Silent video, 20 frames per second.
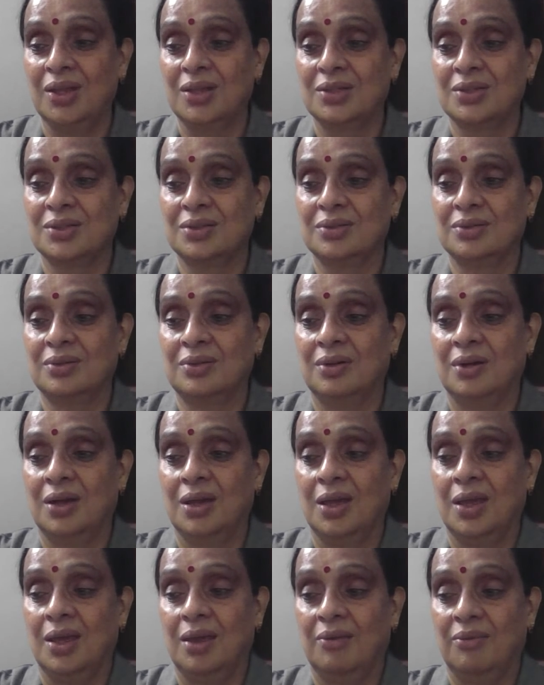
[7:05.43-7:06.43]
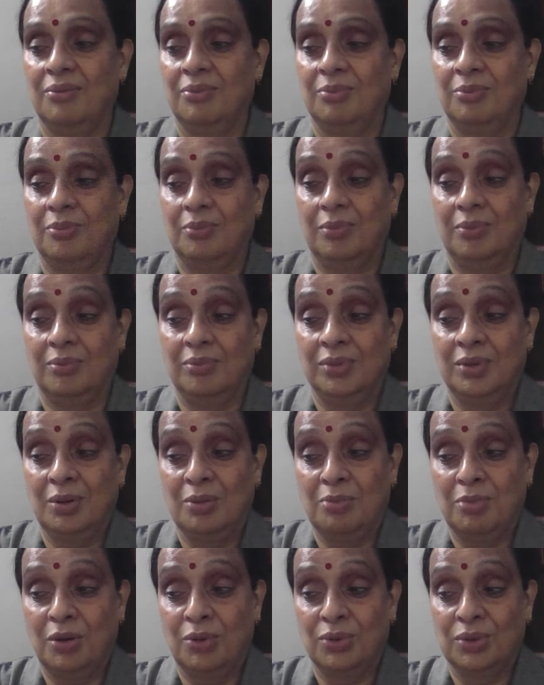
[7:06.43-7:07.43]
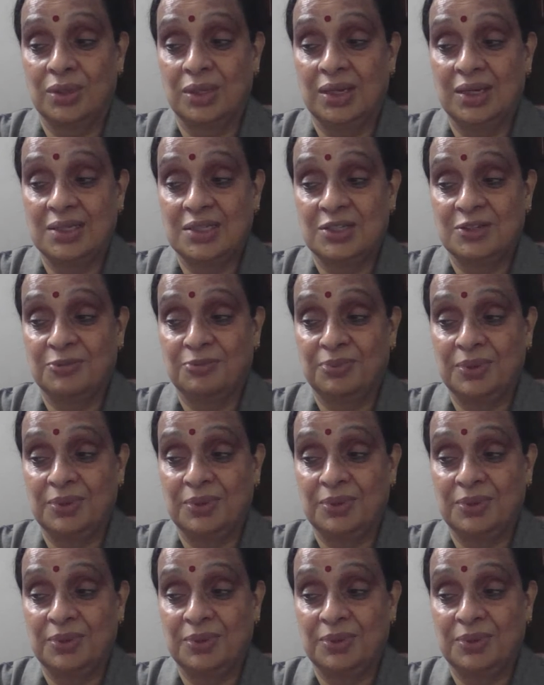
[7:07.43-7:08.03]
So your mouth gets